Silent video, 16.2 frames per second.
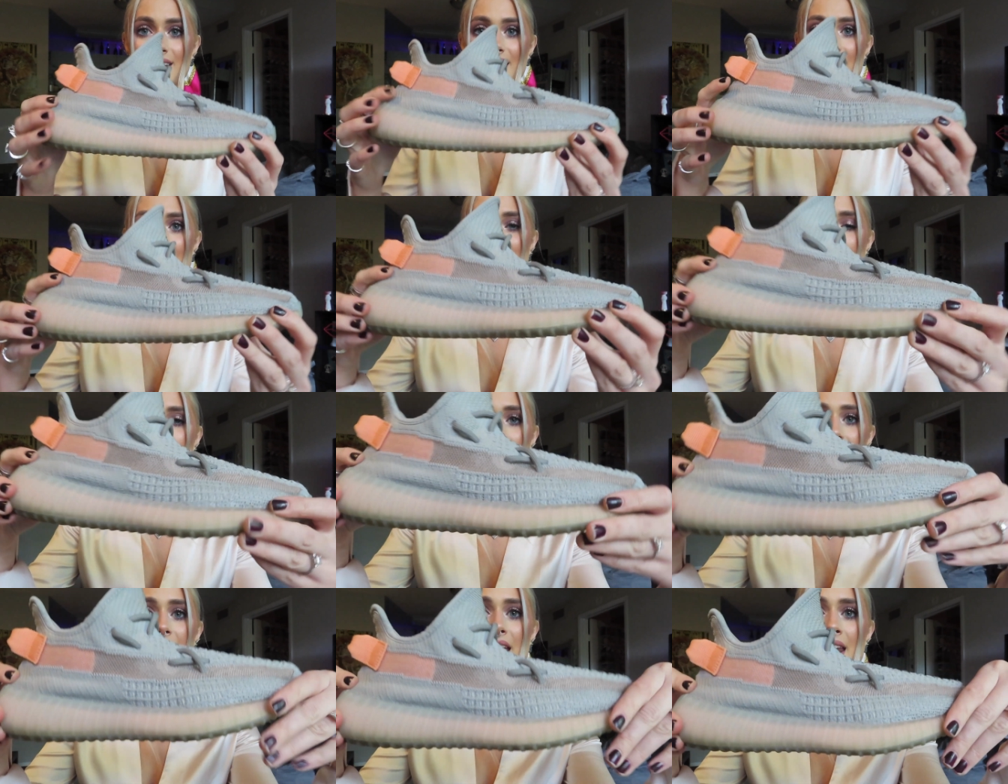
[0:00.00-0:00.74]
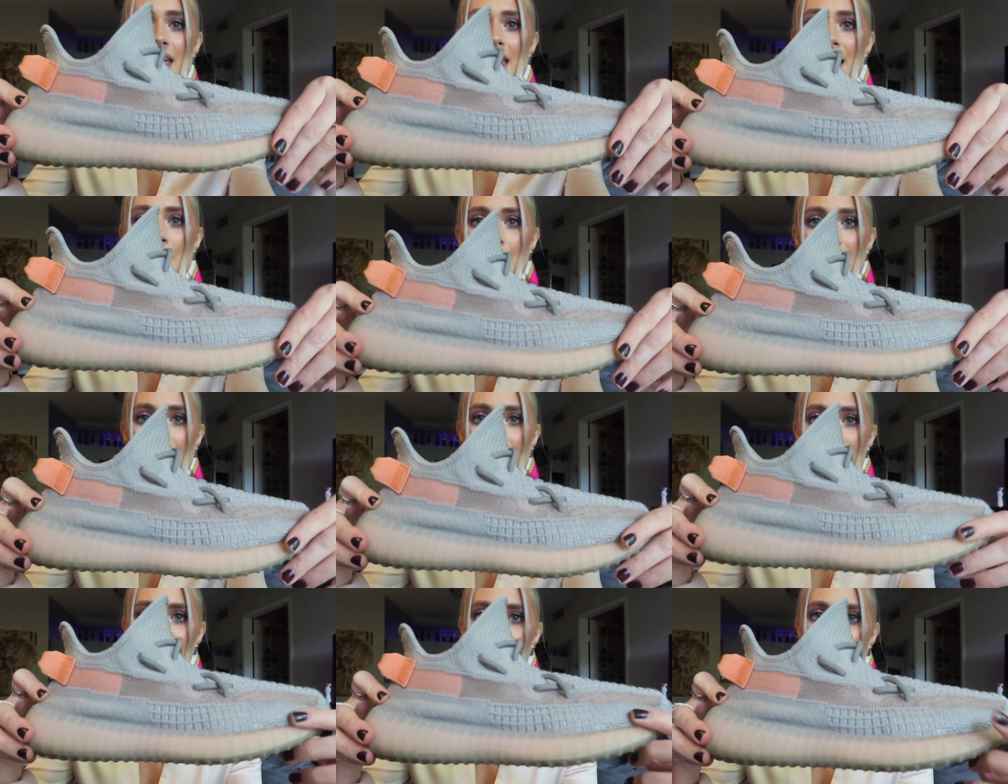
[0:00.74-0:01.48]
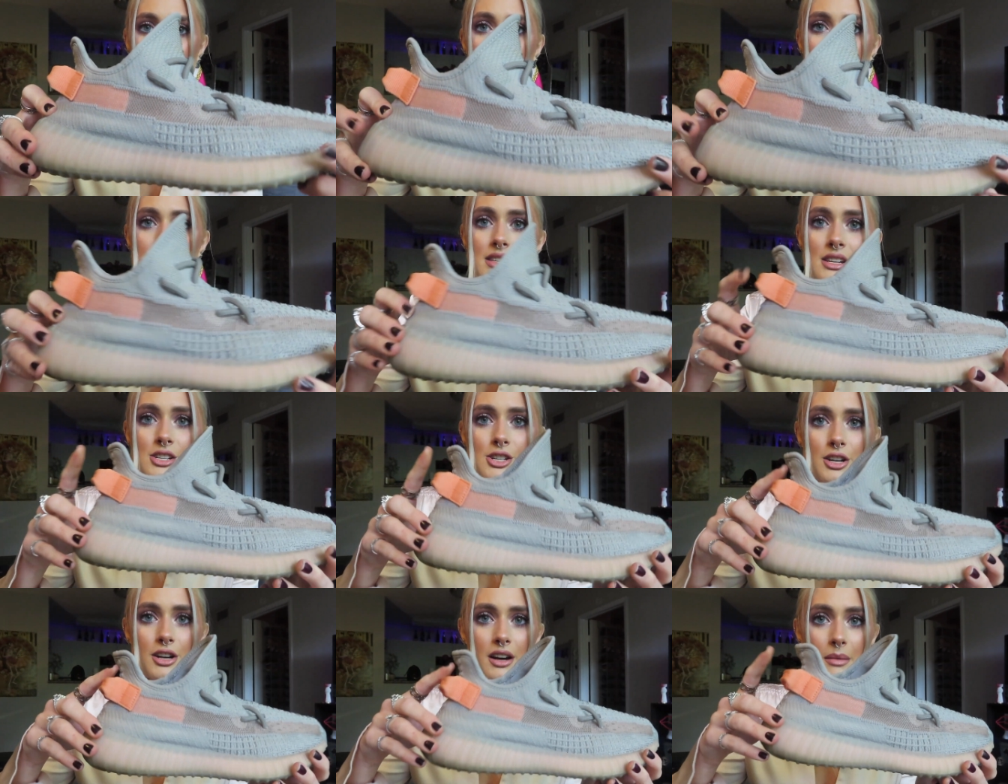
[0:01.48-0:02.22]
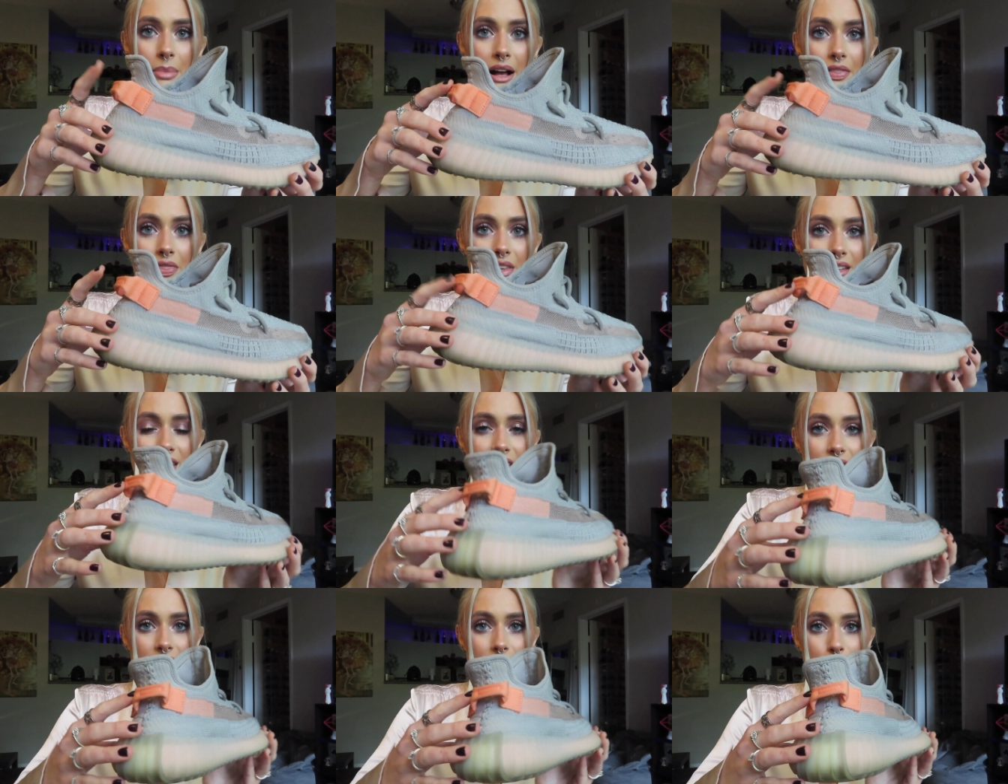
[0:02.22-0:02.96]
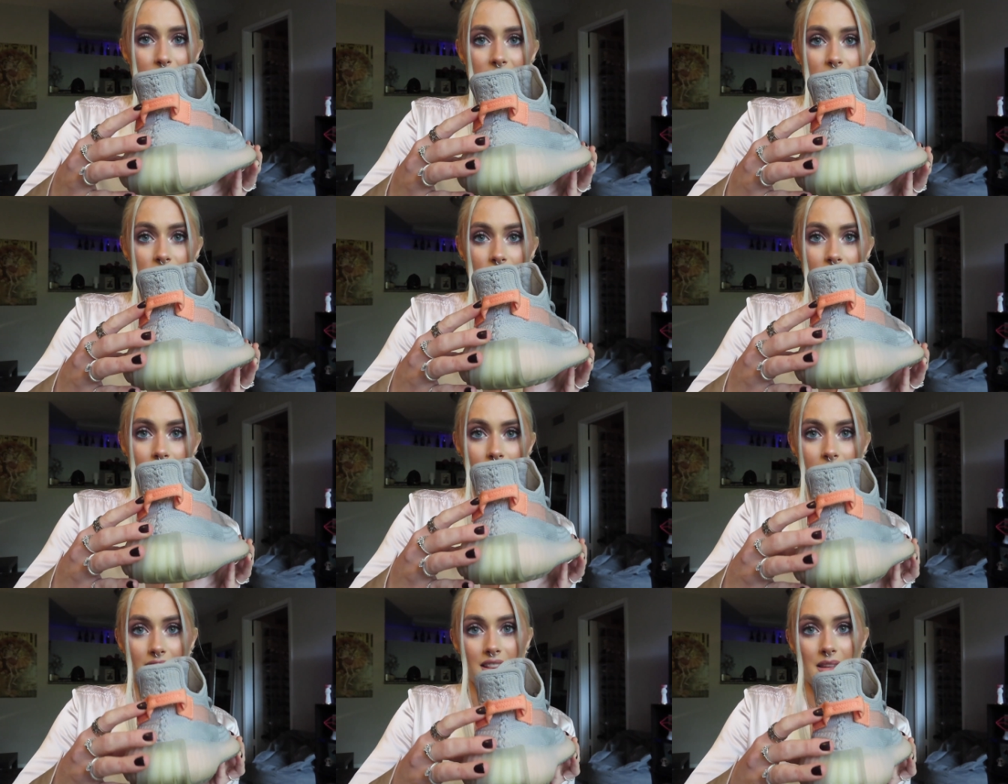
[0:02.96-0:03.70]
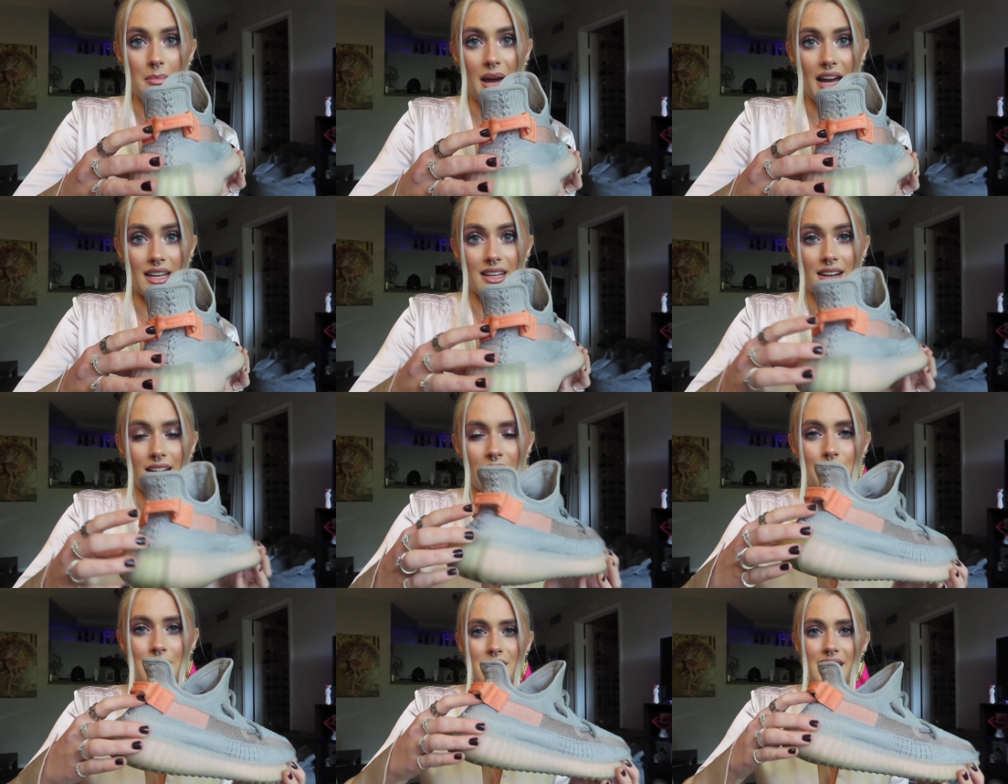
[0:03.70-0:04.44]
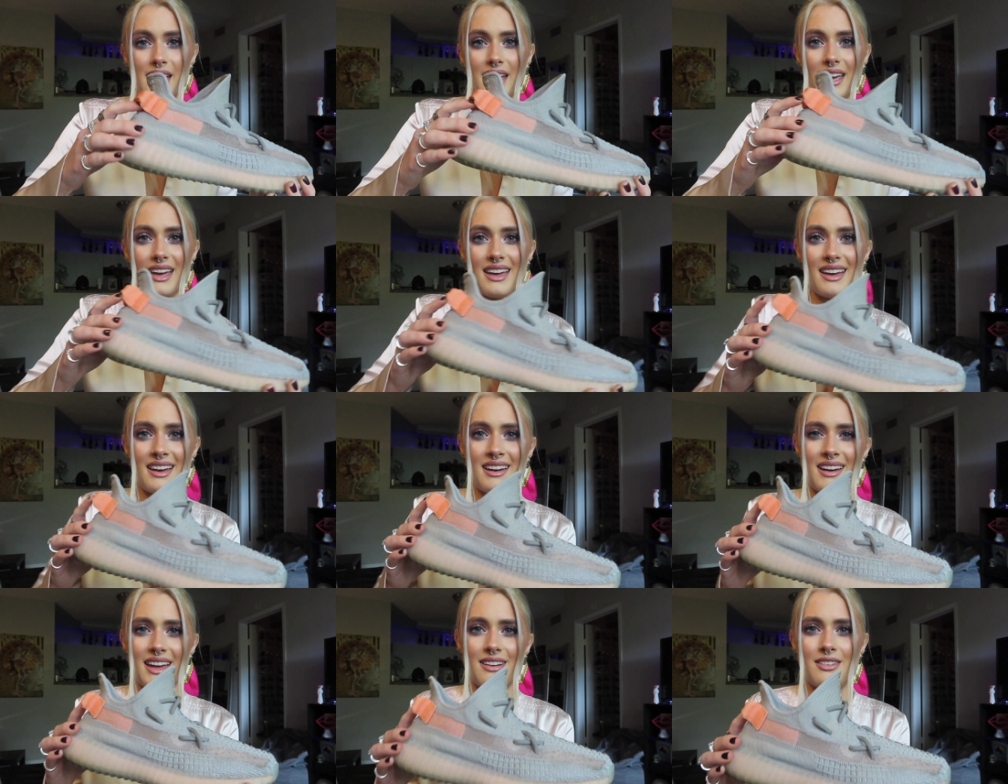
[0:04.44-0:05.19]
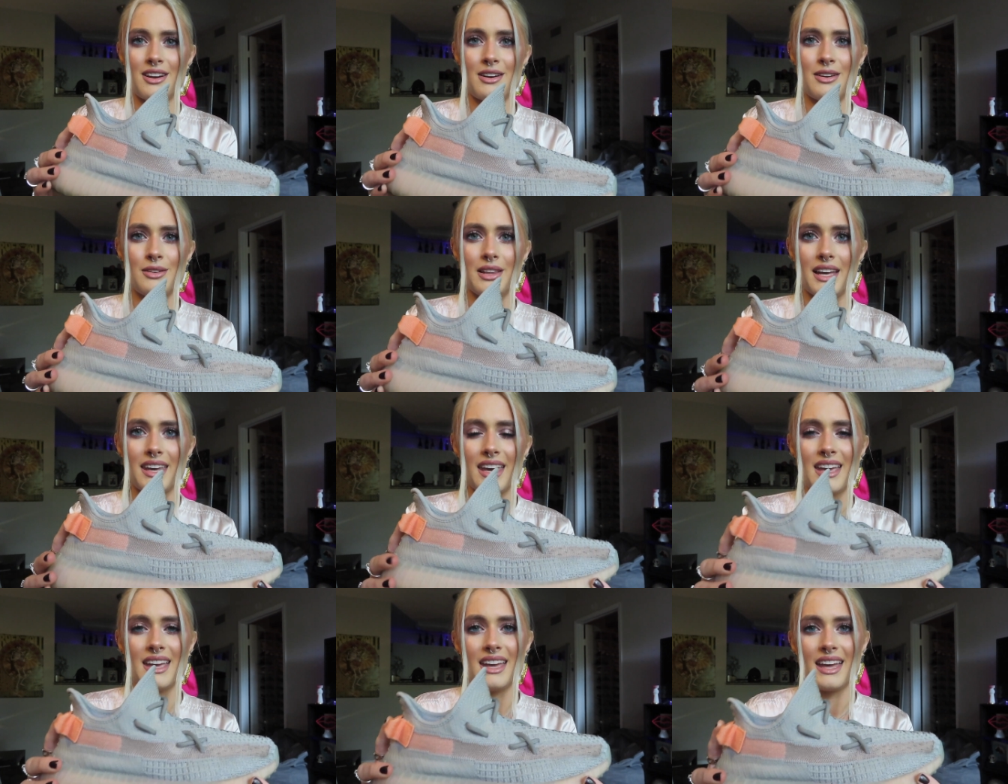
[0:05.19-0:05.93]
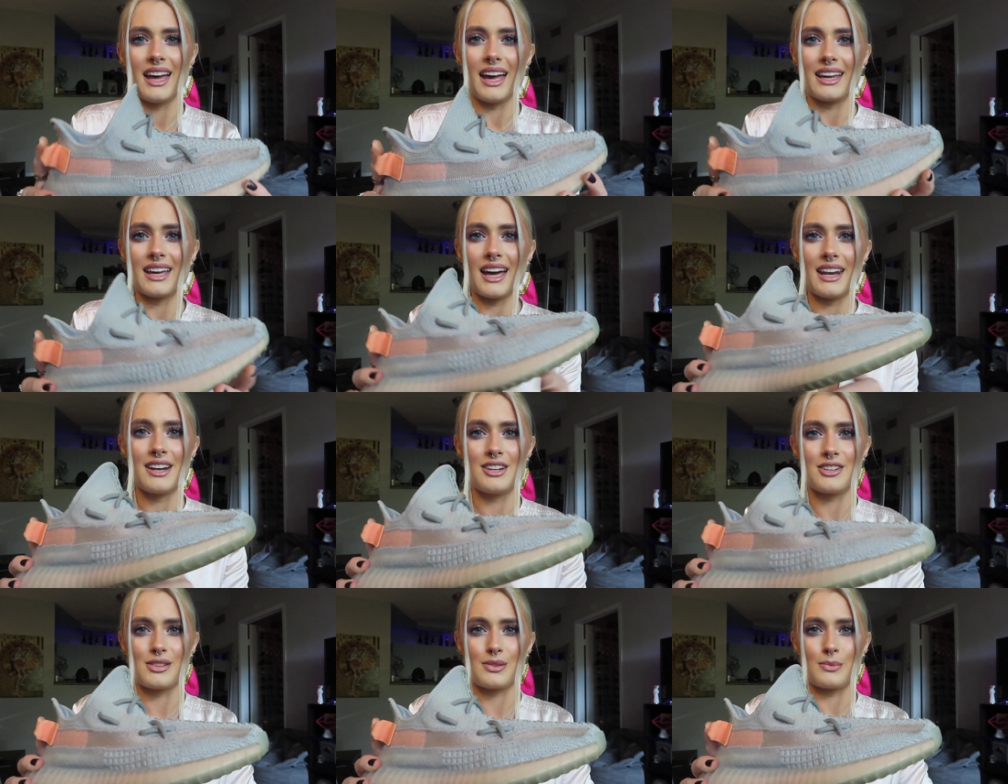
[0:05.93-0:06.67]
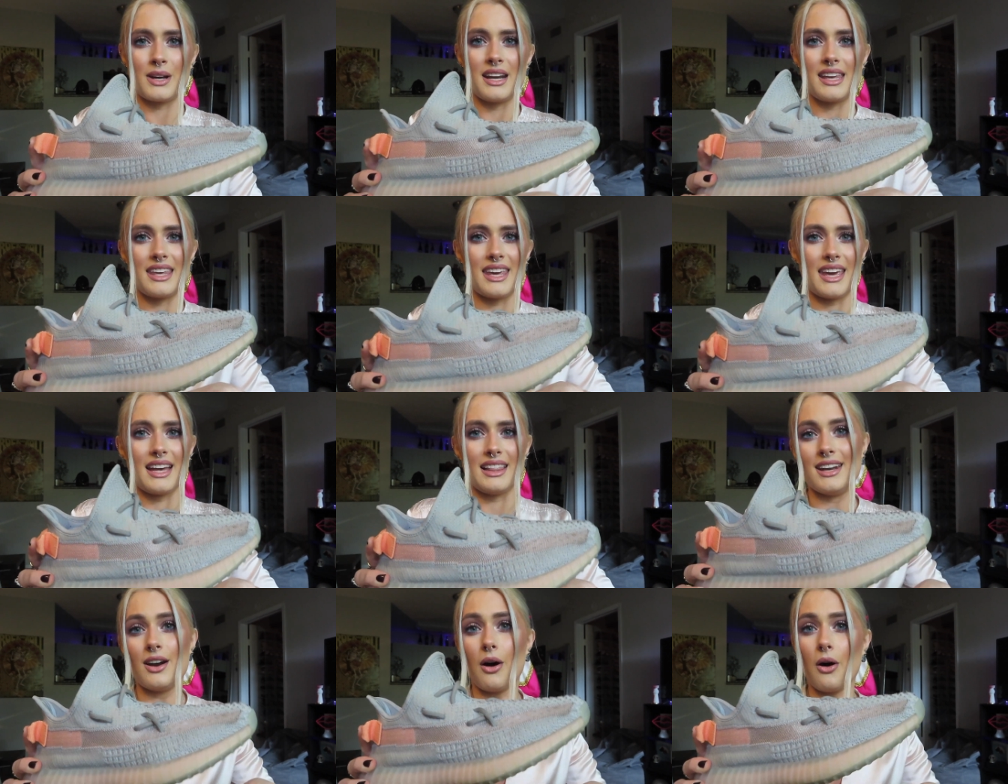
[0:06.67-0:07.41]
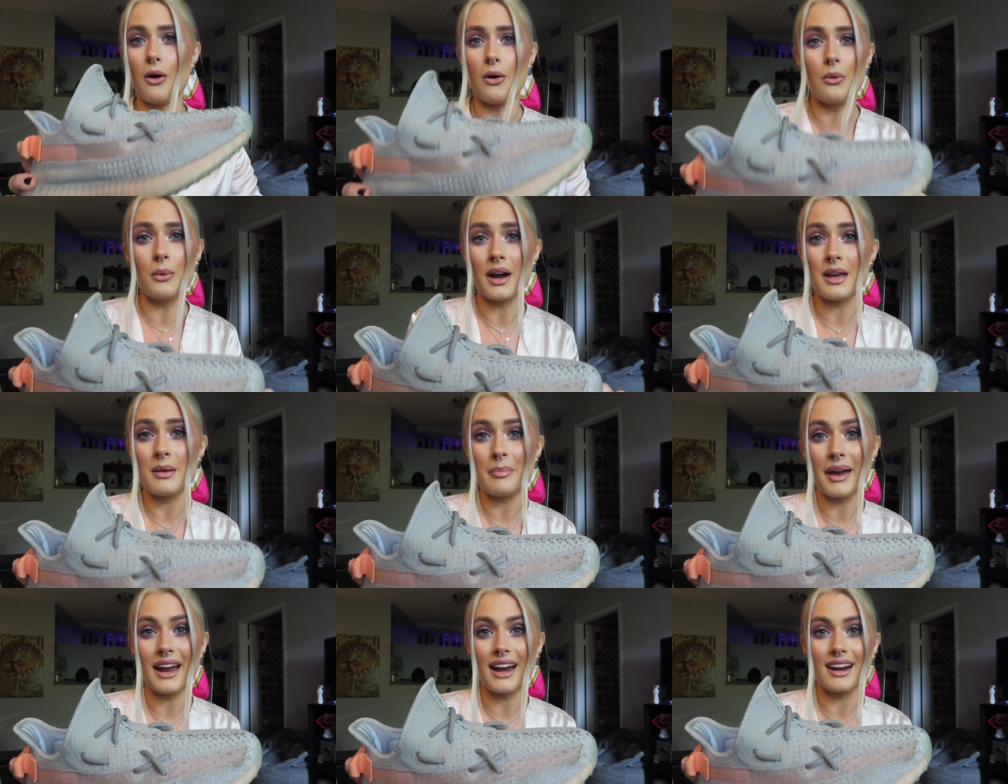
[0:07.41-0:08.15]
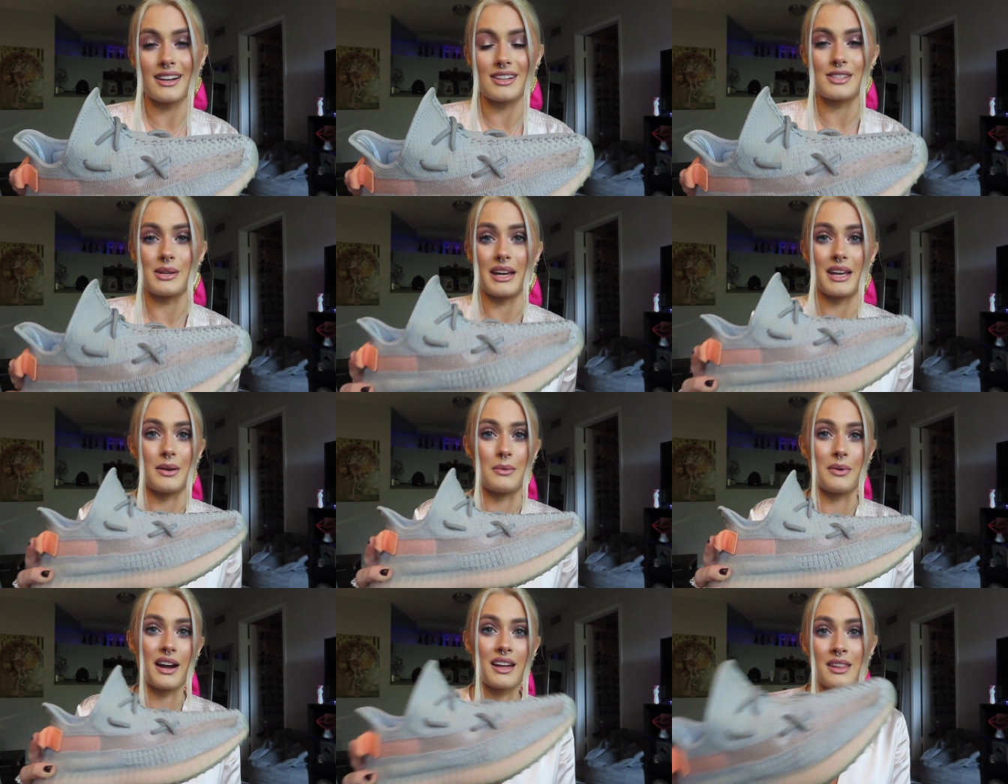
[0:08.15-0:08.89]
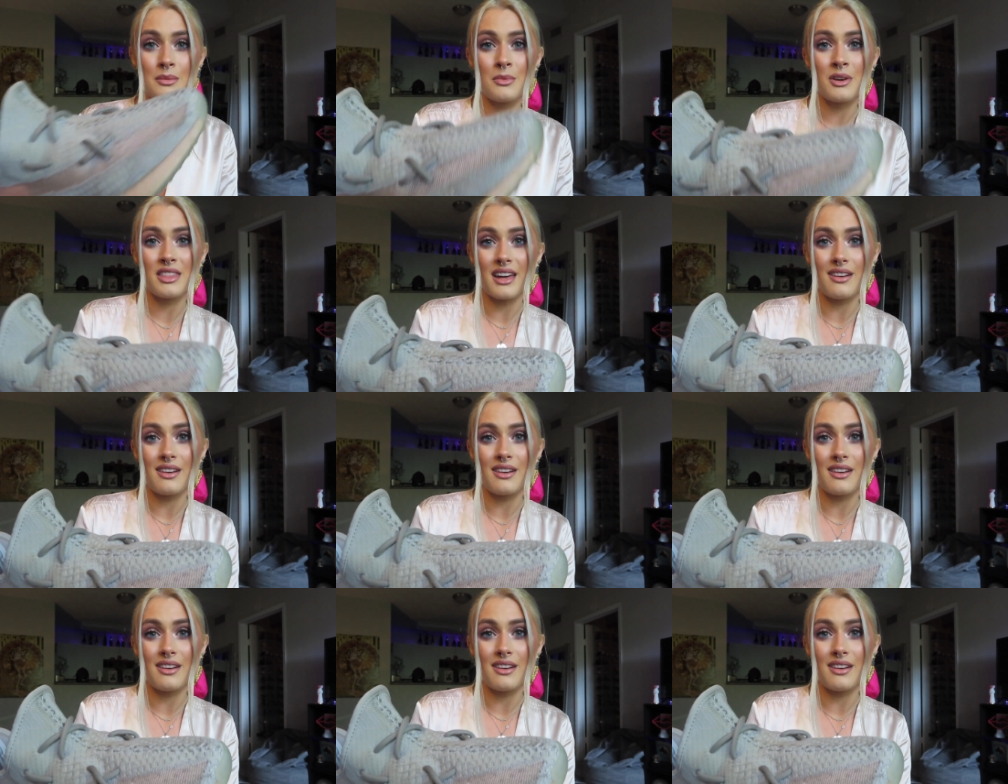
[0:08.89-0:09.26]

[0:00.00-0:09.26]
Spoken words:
in the beginning because I wasn't sure about this peach color in the back here. I was like, I don't know, like I kind of just want to get an all white pair so I can wear them with